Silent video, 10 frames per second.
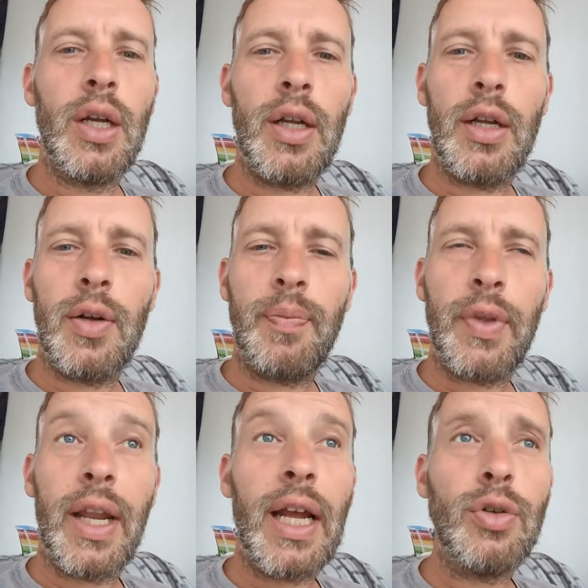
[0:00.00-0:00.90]
And
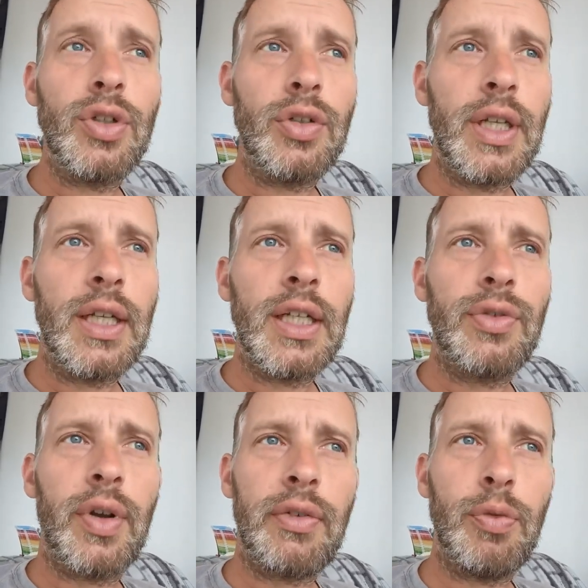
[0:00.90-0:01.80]
I also think
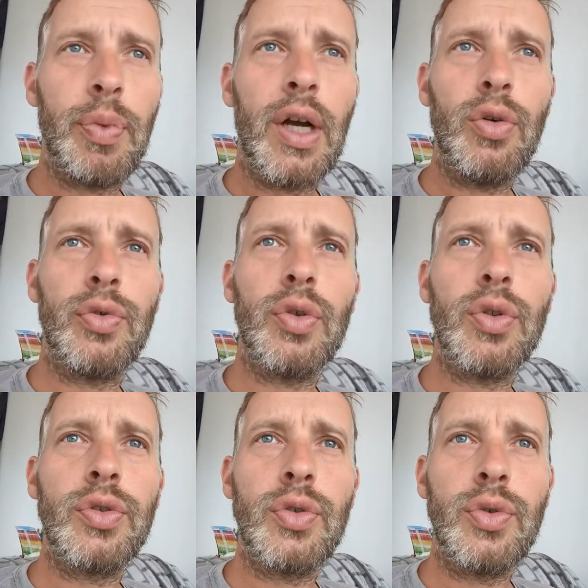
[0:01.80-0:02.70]
it's very
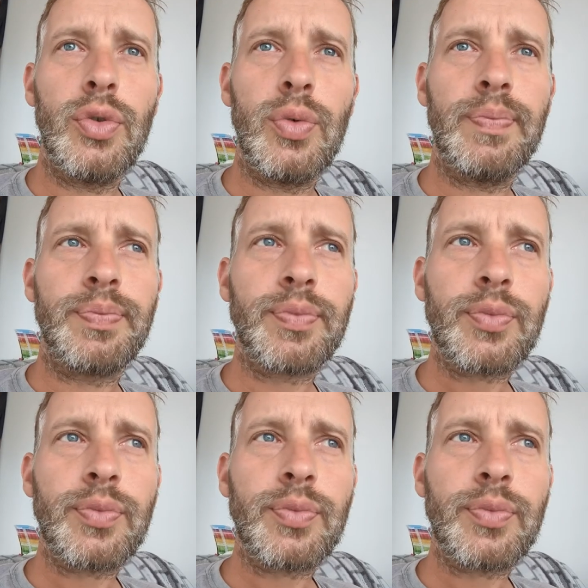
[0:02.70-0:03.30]
powerful to,